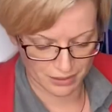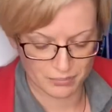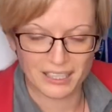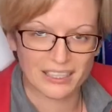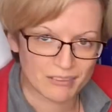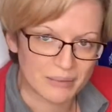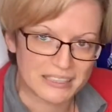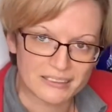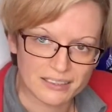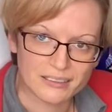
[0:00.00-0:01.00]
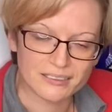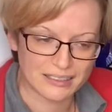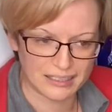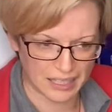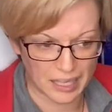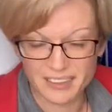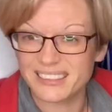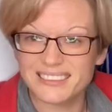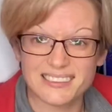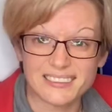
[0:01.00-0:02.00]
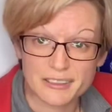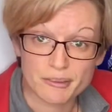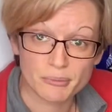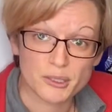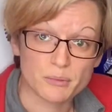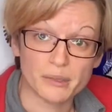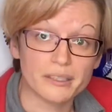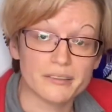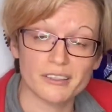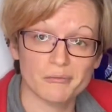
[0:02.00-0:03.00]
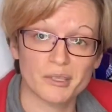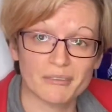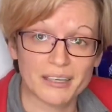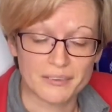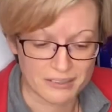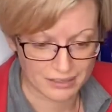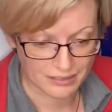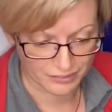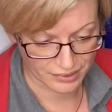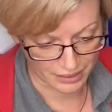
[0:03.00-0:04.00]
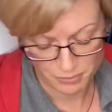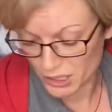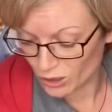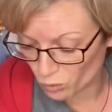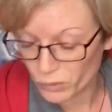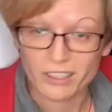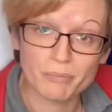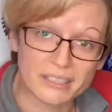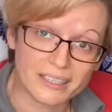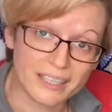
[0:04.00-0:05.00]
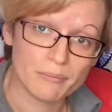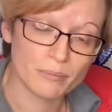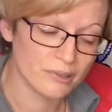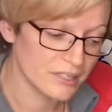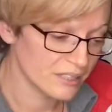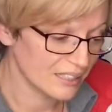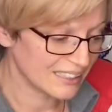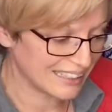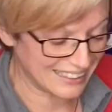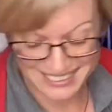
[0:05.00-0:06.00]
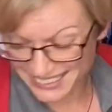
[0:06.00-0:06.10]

our matings, and it's the same for most breeders that have been around this length of time, will have been an inbreed, and the